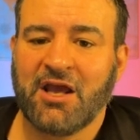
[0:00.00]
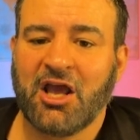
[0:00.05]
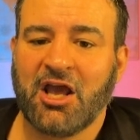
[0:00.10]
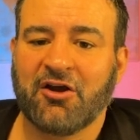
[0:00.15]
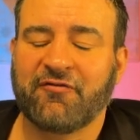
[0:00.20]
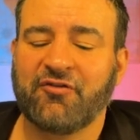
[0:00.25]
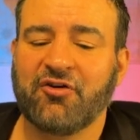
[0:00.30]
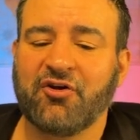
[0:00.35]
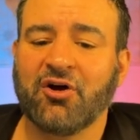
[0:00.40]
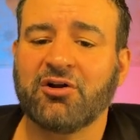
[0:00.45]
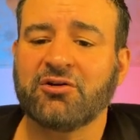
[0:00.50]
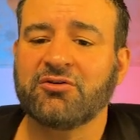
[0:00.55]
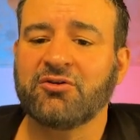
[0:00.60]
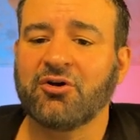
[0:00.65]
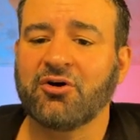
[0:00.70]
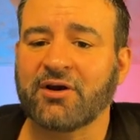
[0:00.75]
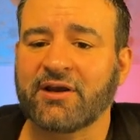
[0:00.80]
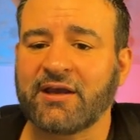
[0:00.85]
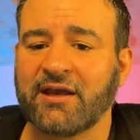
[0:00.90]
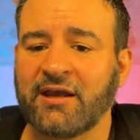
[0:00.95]
if you're
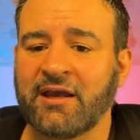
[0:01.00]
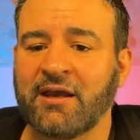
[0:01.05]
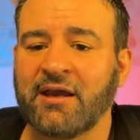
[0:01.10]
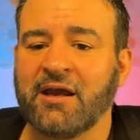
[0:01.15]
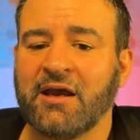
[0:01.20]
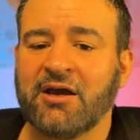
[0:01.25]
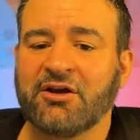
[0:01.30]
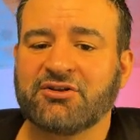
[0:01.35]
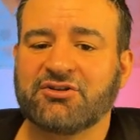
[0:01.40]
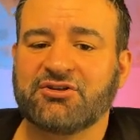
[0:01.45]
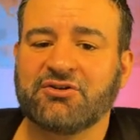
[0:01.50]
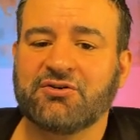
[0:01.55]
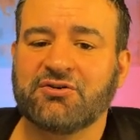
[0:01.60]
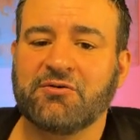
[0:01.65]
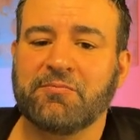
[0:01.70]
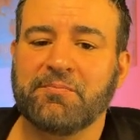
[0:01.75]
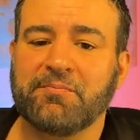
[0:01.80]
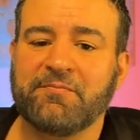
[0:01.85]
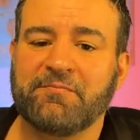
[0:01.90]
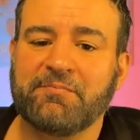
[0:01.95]
looking
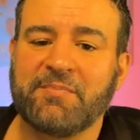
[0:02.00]
to